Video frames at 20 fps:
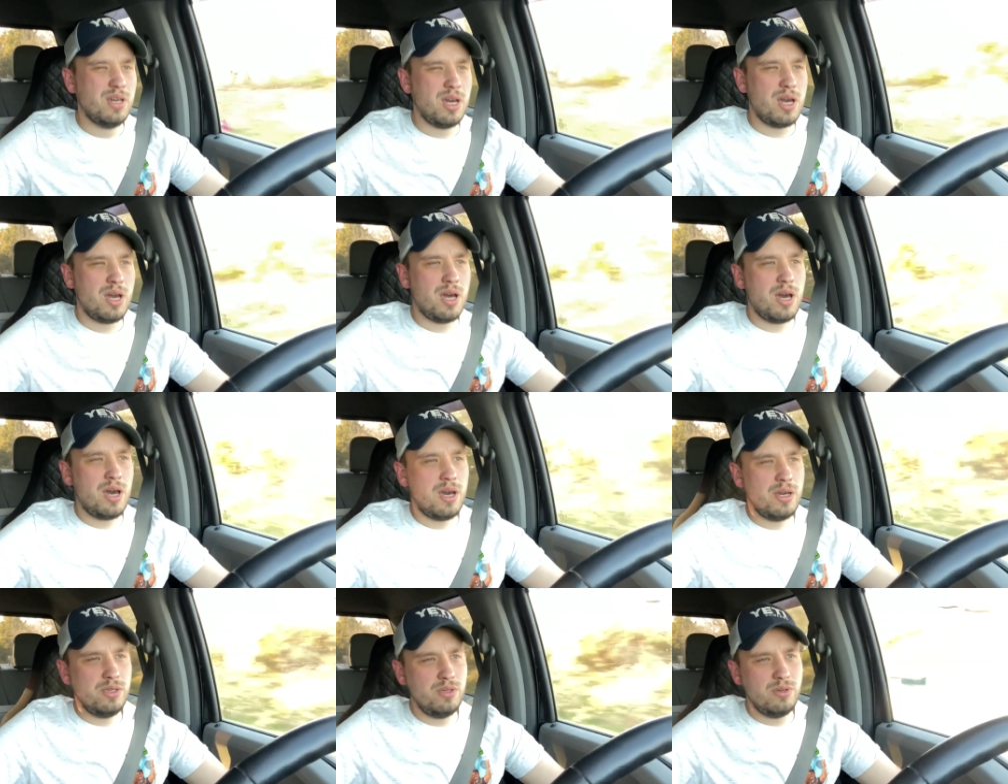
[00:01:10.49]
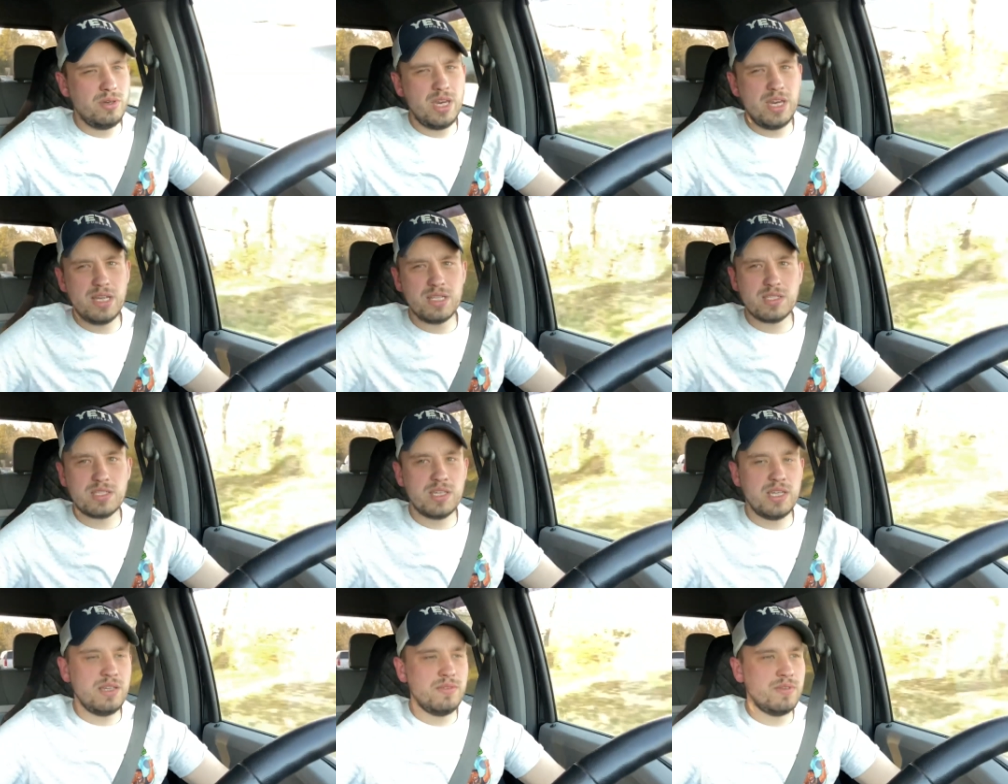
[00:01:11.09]
Uh, you can
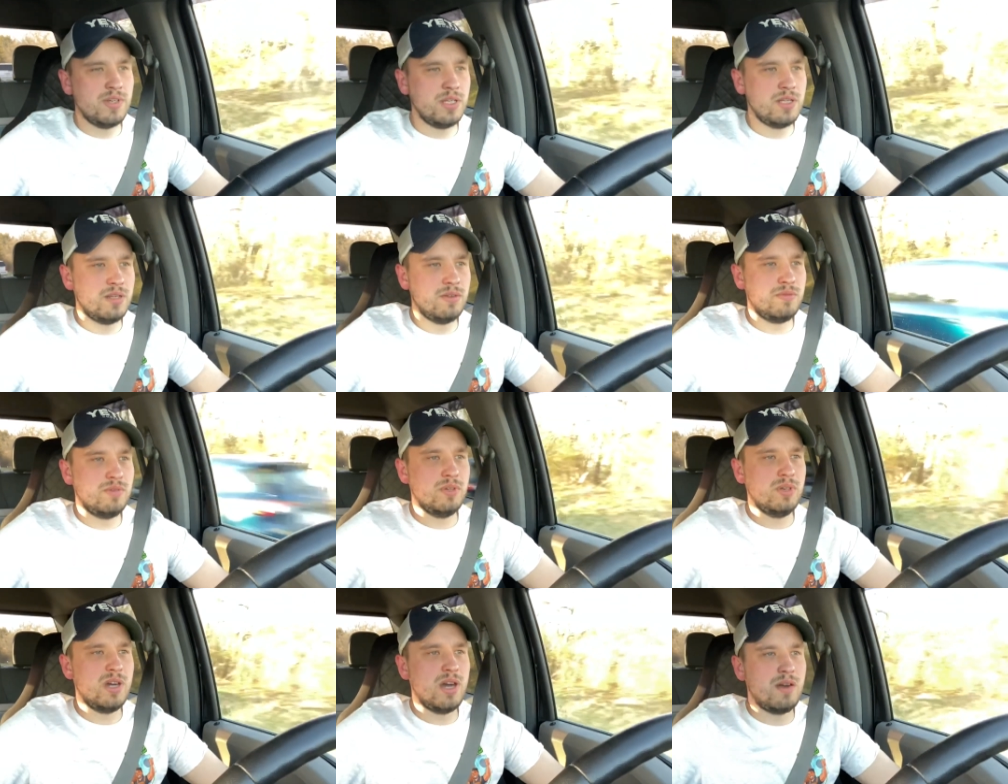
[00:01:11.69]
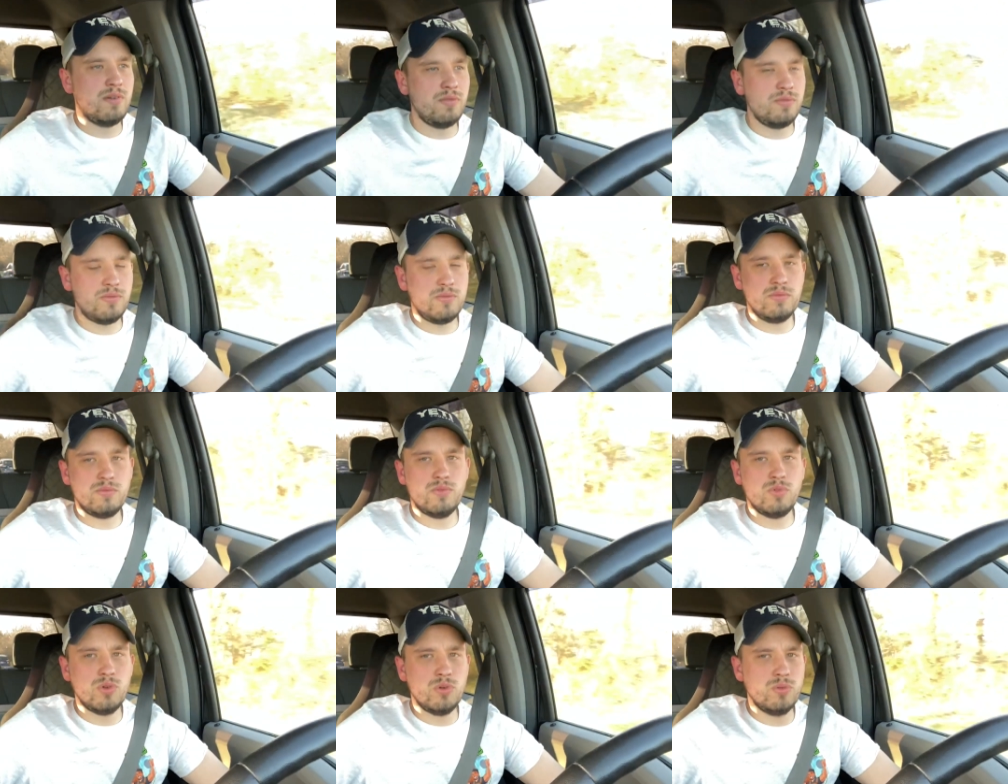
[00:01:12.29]
save it if you have
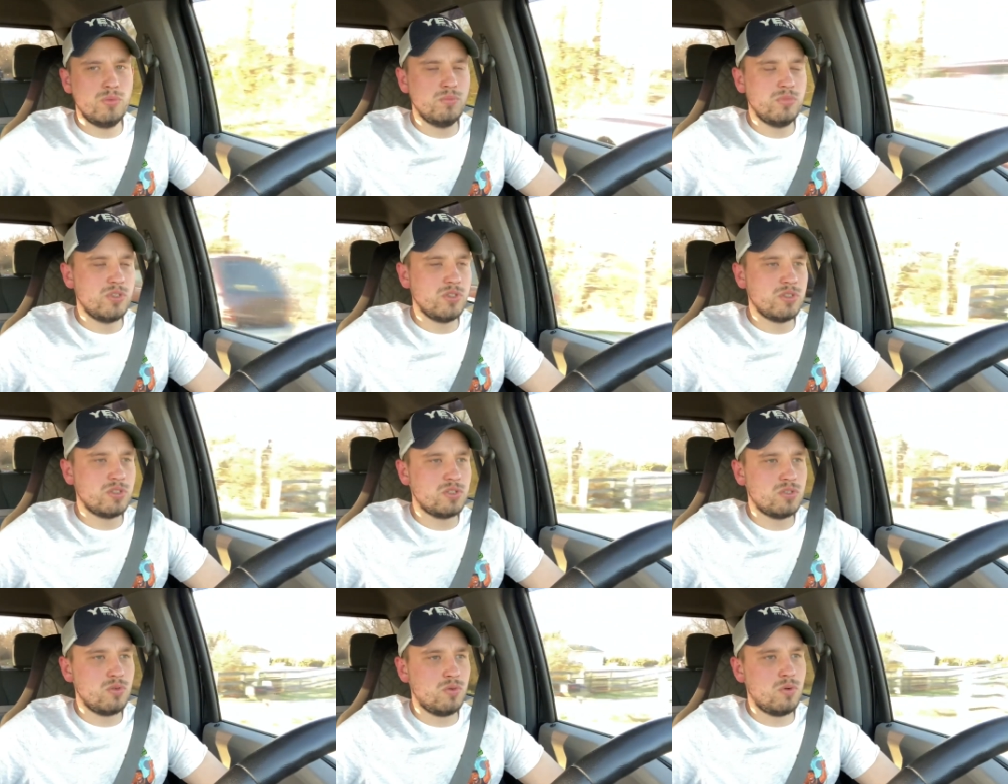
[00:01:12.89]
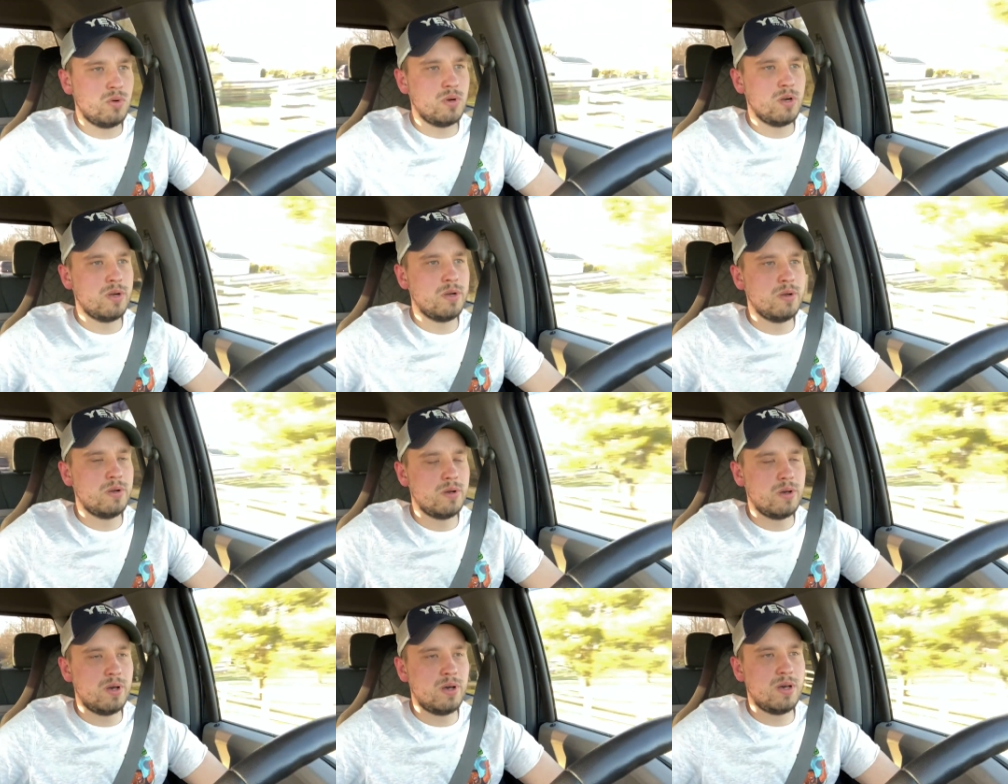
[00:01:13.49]
room to store
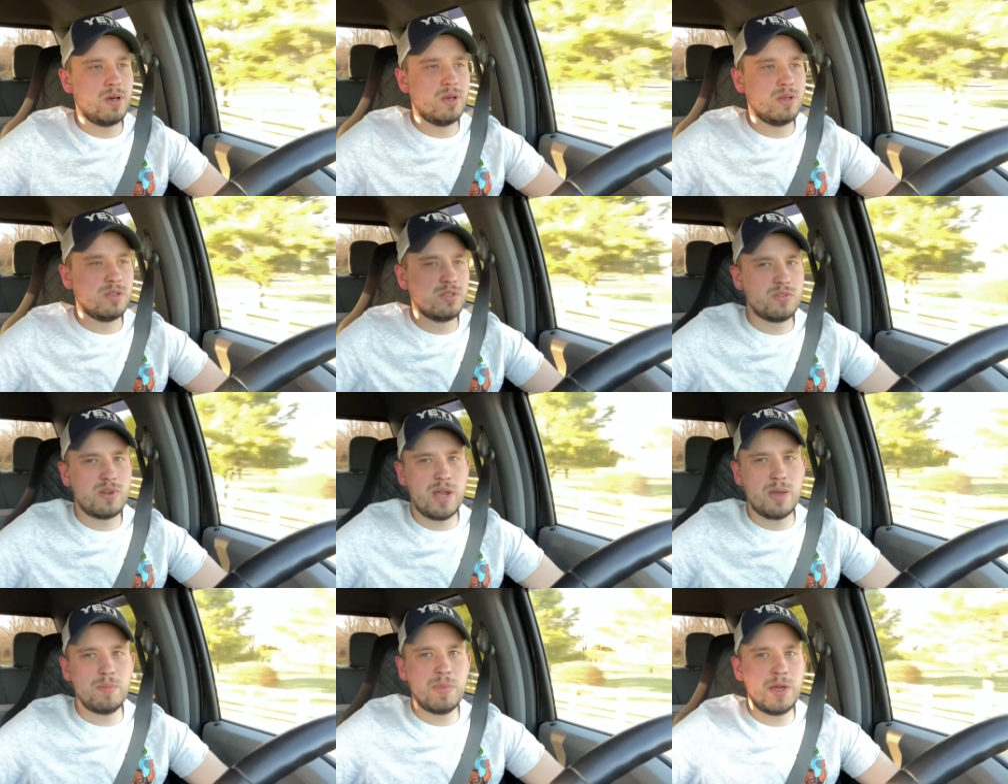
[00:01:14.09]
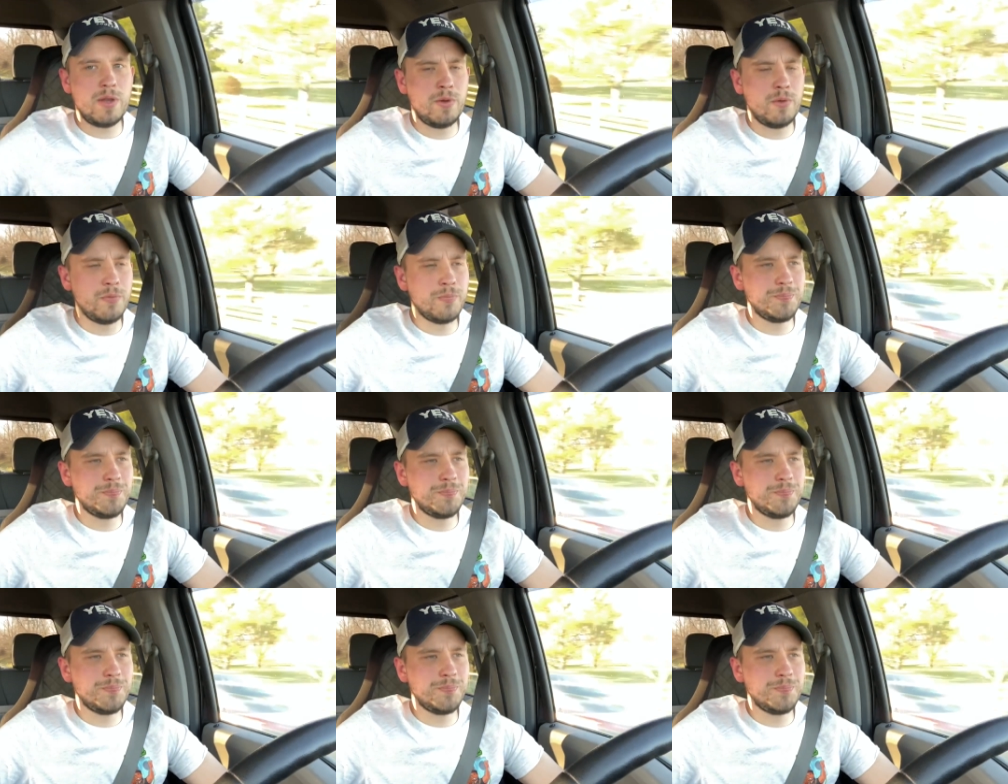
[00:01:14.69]
uh, scrap metal.